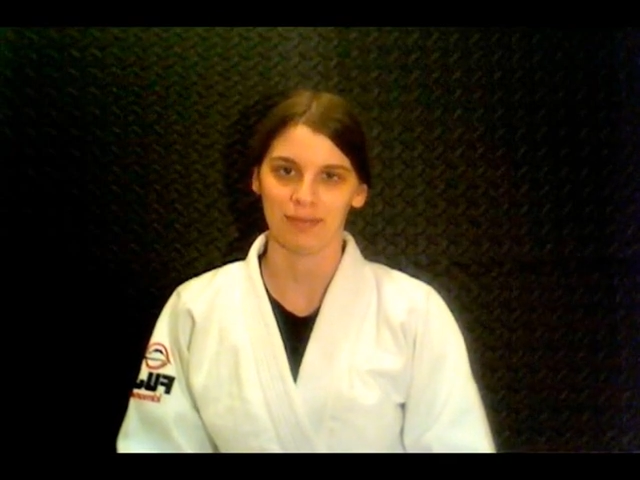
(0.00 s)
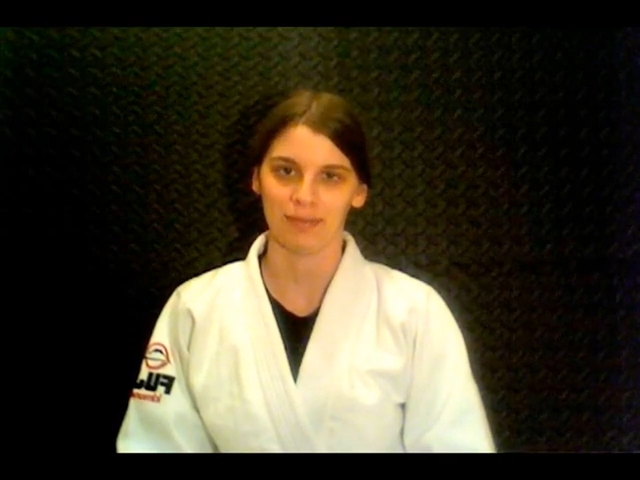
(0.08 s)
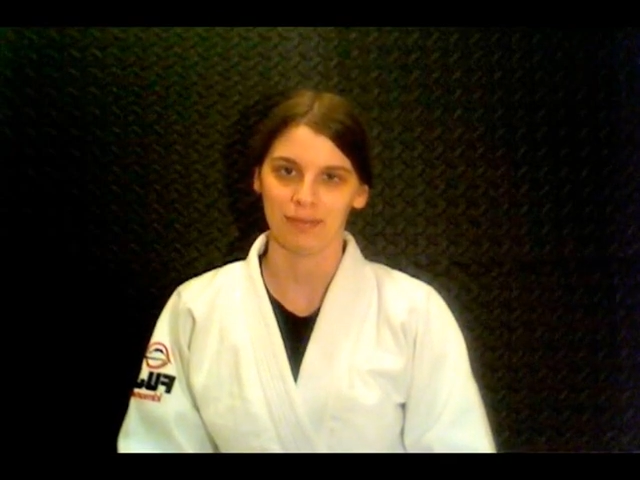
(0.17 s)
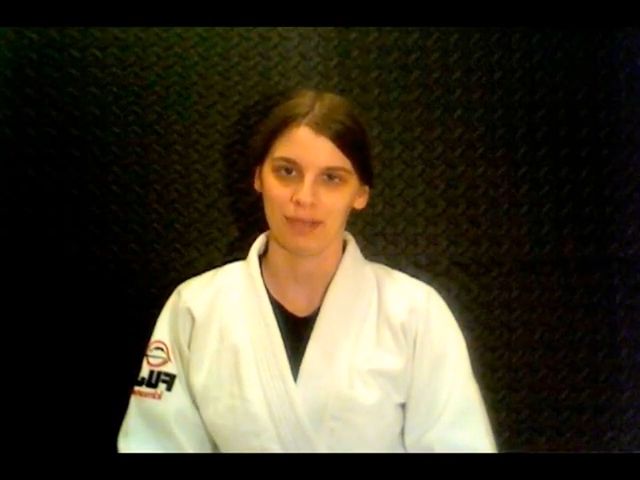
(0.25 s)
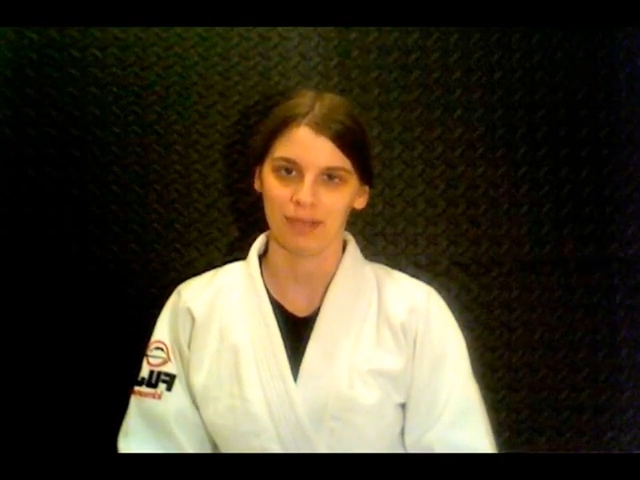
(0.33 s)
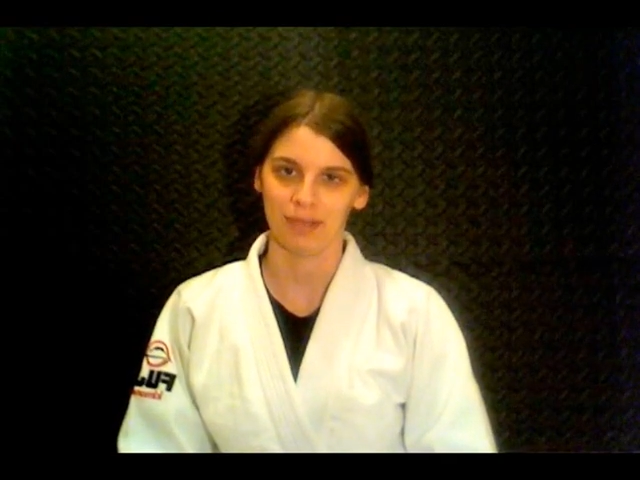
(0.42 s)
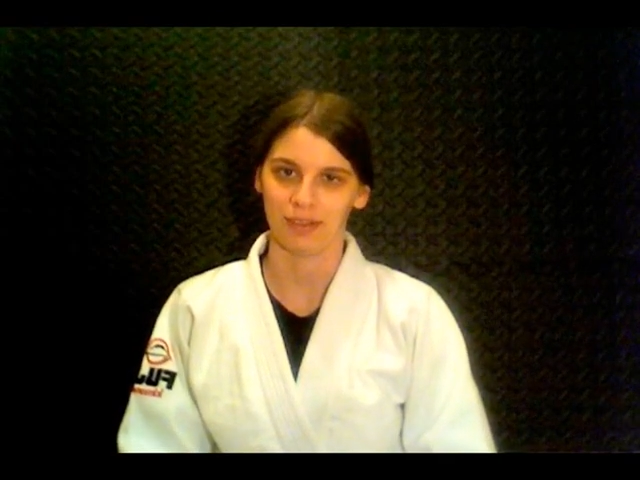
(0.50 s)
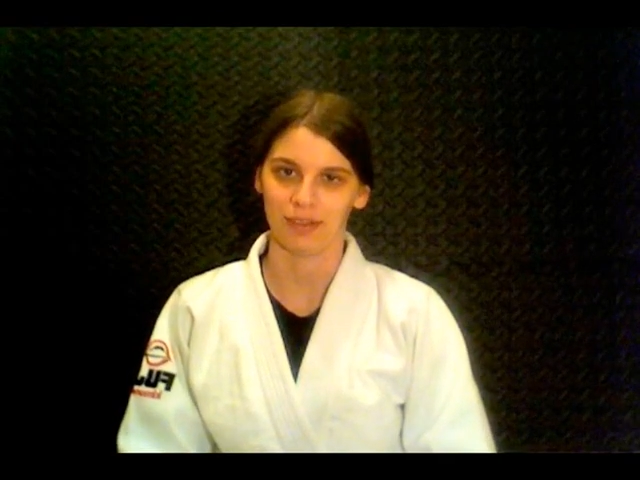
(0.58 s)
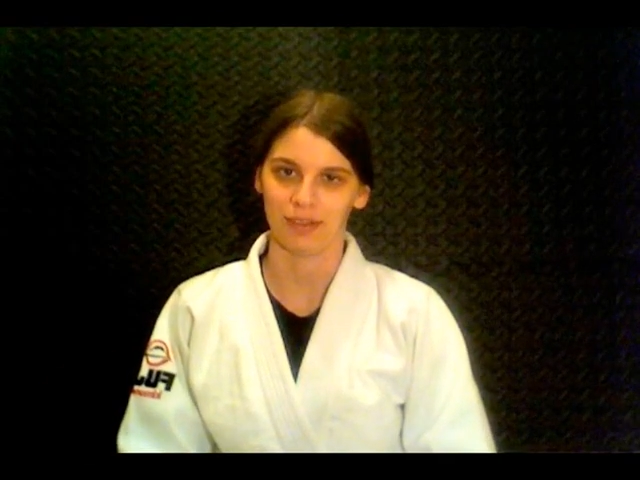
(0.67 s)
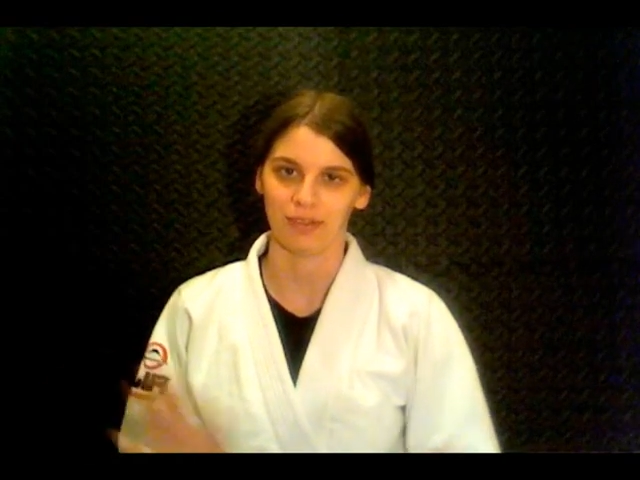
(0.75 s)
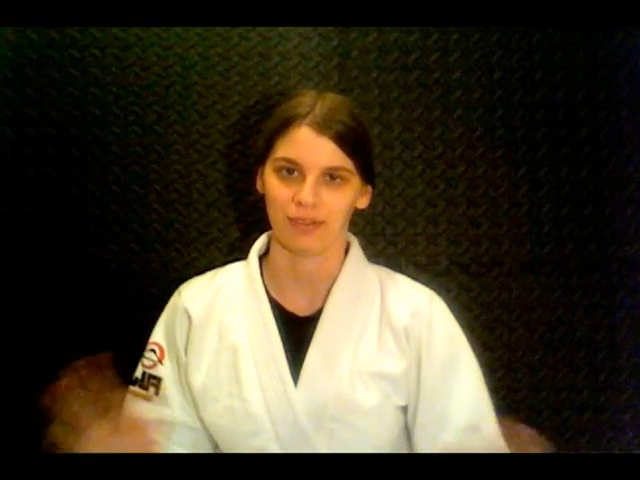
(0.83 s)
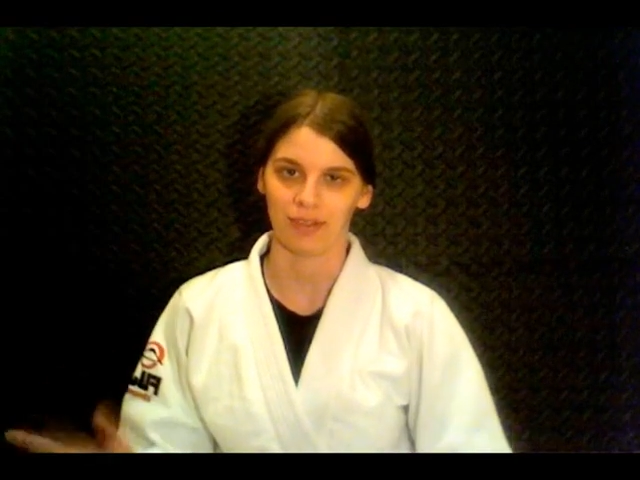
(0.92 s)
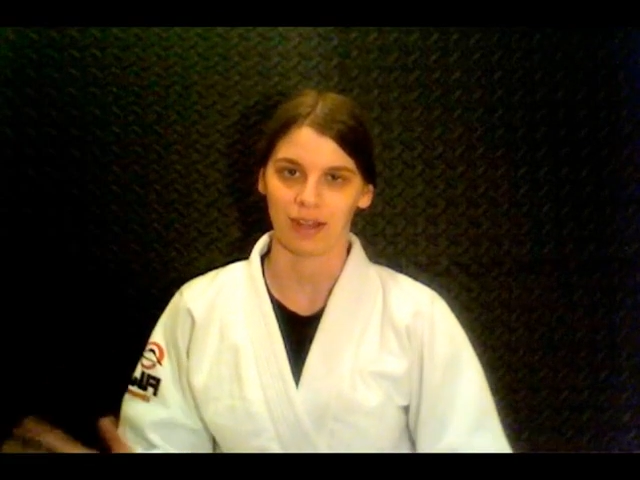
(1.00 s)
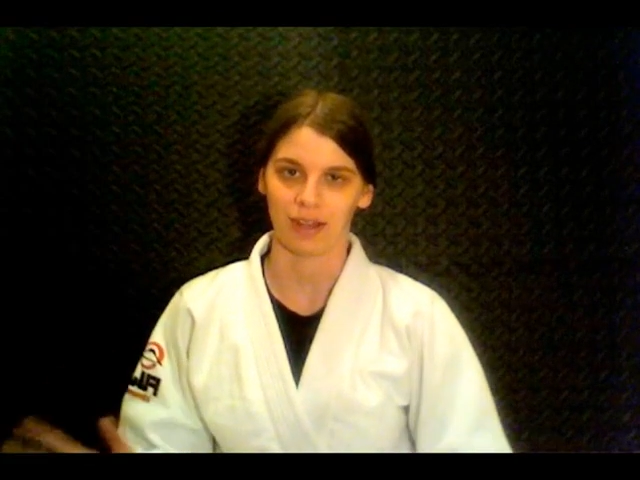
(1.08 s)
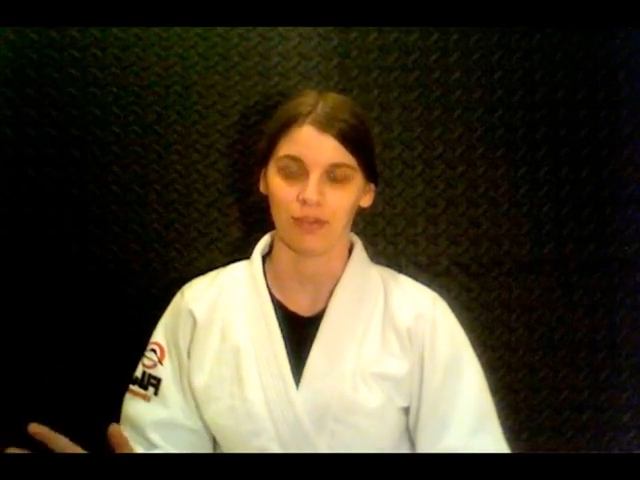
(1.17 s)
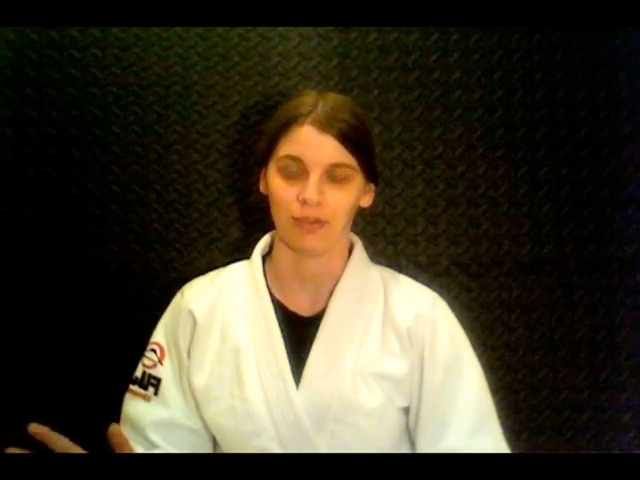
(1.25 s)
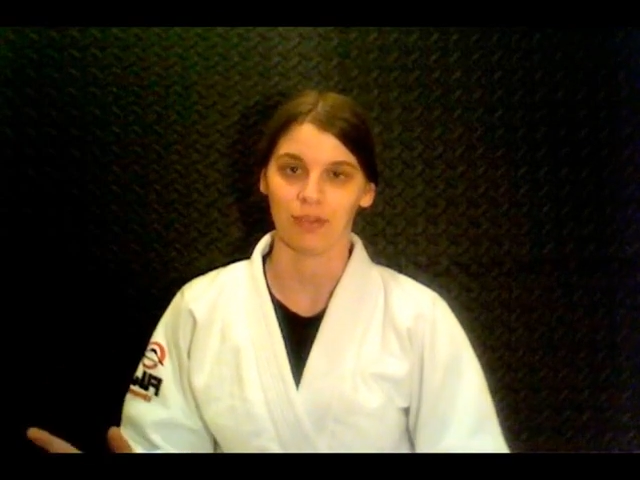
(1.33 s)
because I was in the